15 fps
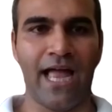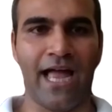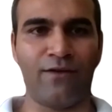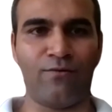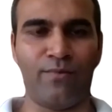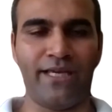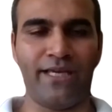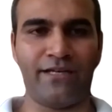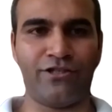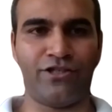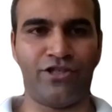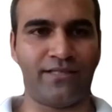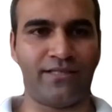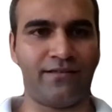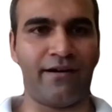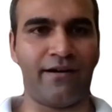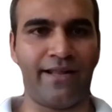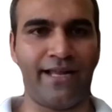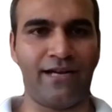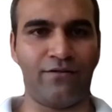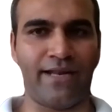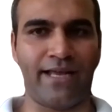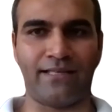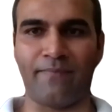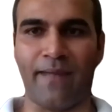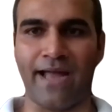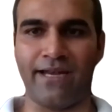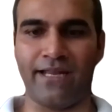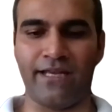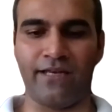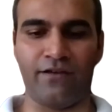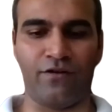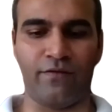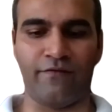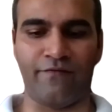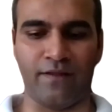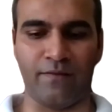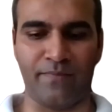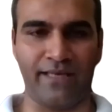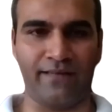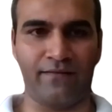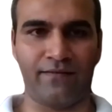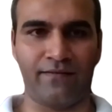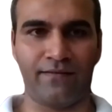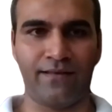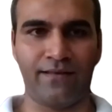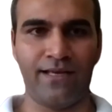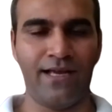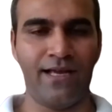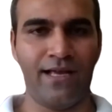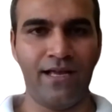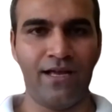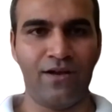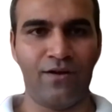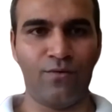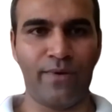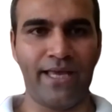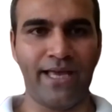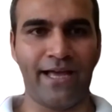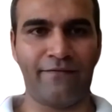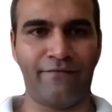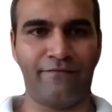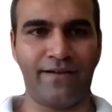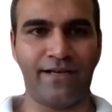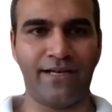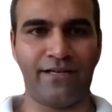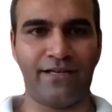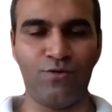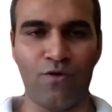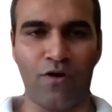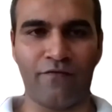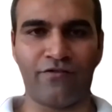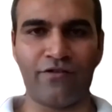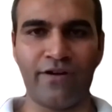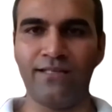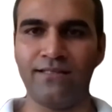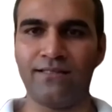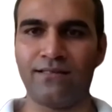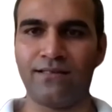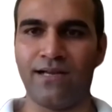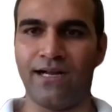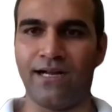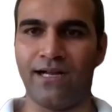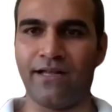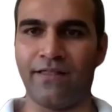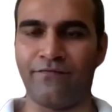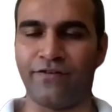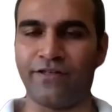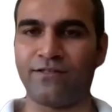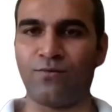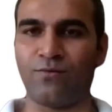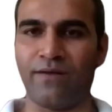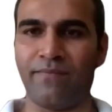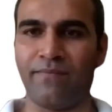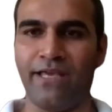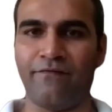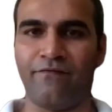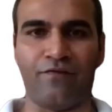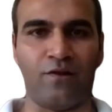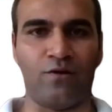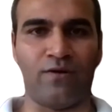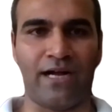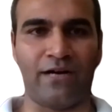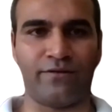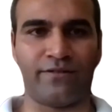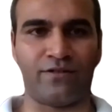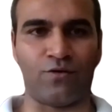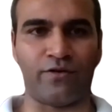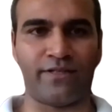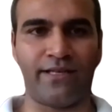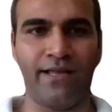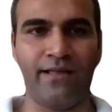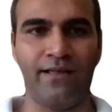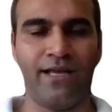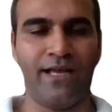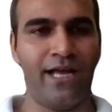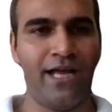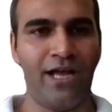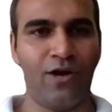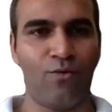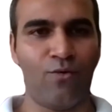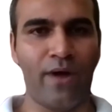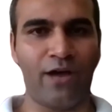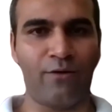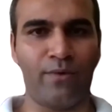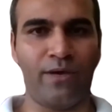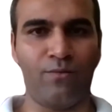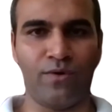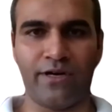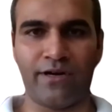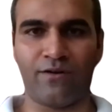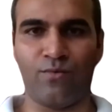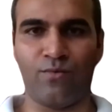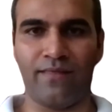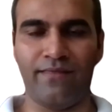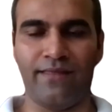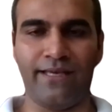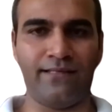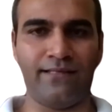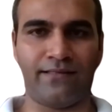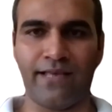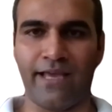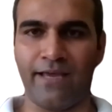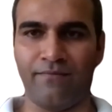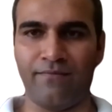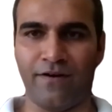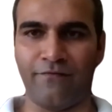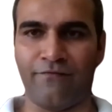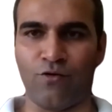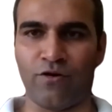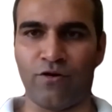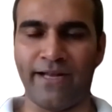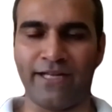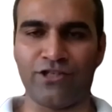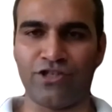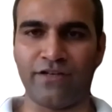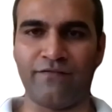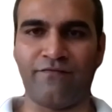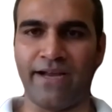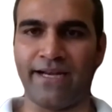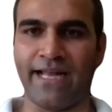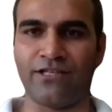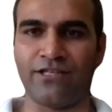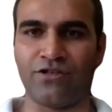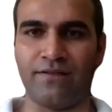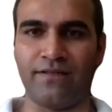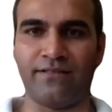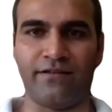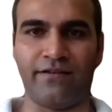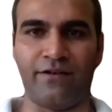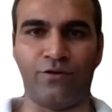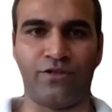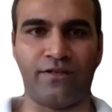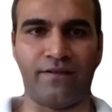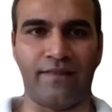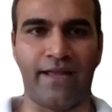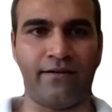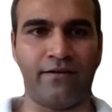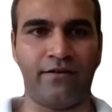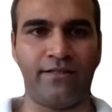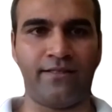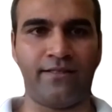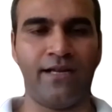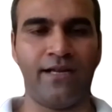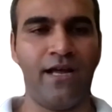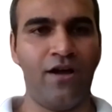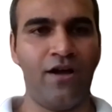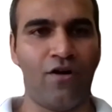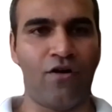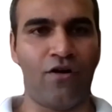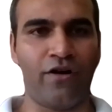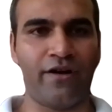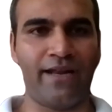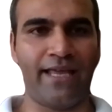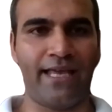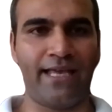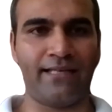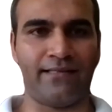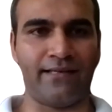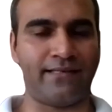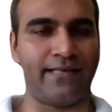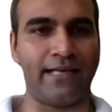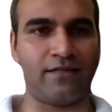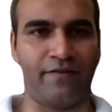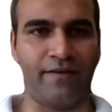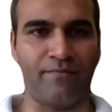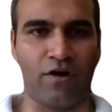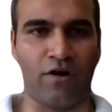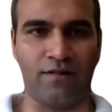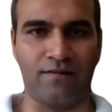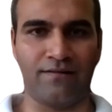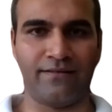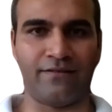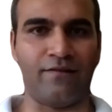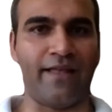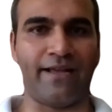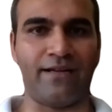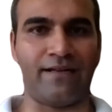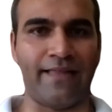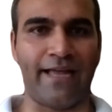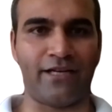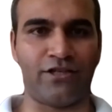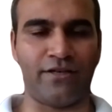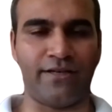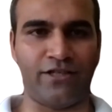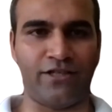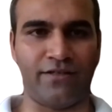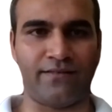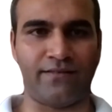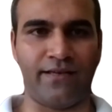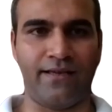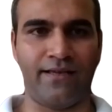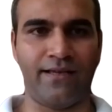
and we are just starting out expanding into the Philippines. We have two offerings, the first one being Flow Outsourcing, where we work with these same aforementioned financial institution lenders on a success fee model, so like a collection agency.